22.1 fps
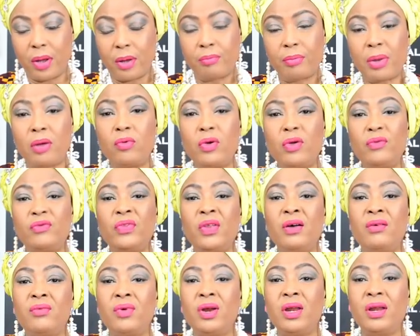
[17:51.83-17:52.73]
but we've
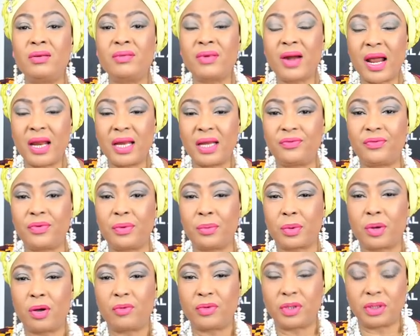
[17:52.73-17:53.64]
not really read it
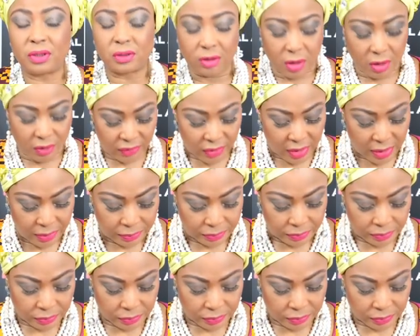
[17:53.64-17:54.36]
from cover to cover.